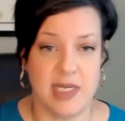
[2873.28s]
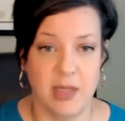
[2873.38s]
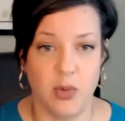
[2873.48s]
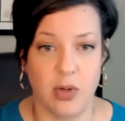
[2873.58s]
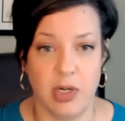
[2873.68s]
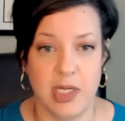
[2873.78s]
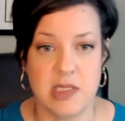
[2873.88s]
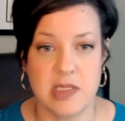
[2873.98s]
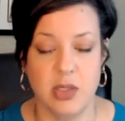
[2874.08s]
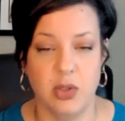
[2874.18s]
anymore.
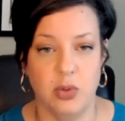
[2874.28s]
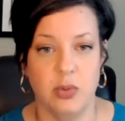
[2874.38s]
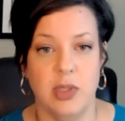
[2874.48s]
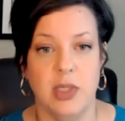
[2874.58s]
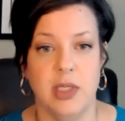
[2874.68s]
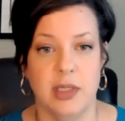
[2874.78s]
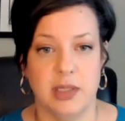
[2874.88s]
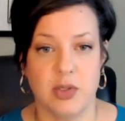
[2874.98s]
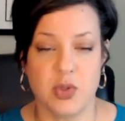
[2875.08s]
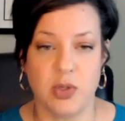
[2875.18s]
And so
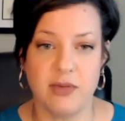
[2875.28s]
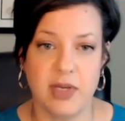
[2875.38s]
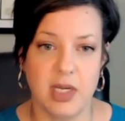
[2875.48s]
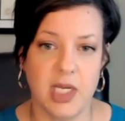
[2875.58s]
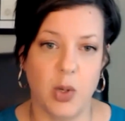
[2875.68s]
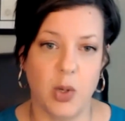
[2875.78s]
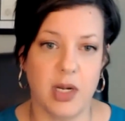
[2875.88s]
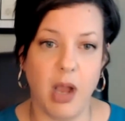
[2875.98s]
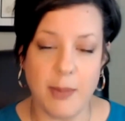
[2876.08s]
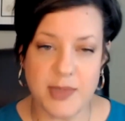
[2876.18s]
there's sort of
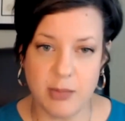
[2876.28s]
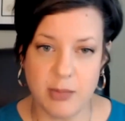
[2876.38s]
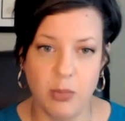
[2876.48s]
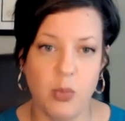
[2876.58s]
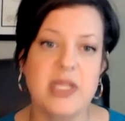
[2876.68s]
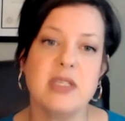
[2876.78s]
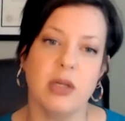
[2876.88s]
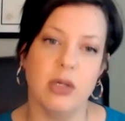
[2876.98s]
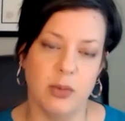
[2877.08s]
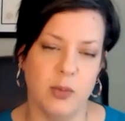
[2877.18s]
an optimum
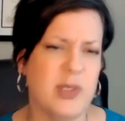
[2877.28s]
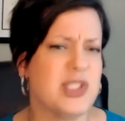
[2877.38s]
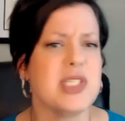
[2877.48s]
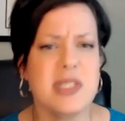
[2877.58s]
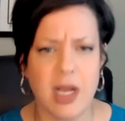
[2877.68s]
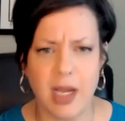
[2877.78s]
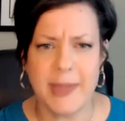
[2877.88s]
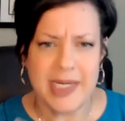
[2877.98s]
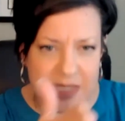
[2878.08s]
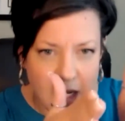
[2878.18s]
window, which is not,
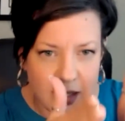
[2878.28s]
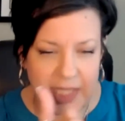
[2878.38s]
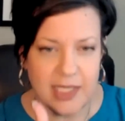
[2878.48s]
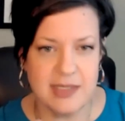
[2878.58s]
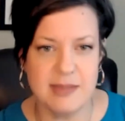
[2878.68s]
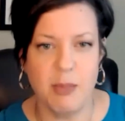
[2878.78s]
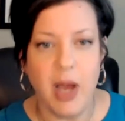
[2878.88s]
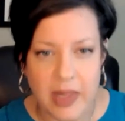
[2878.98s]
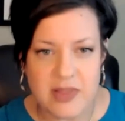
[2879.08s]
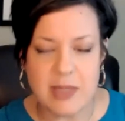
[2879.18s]
it's not like it's
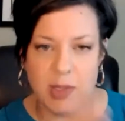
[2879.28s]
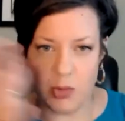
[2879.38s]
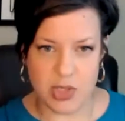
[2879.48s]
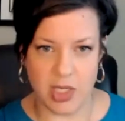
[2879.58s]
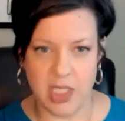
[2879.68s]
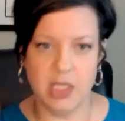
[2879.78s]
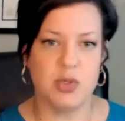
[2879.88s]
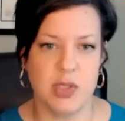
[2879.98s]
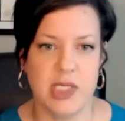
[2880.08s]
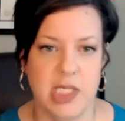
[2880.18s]
months. We're talking
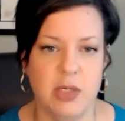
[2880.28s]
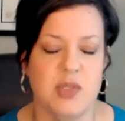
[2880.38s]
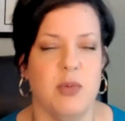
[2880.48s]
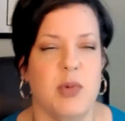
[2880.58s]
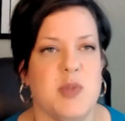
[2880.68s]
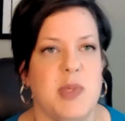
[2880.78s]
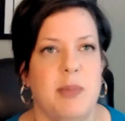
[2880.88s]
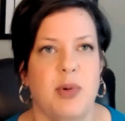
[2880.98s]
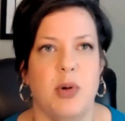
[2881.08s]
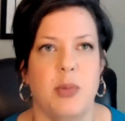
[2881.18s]
usually years for most
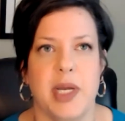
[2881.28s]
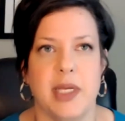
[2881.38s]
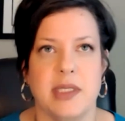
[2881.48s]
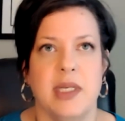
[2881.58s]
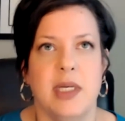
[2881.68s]
people, but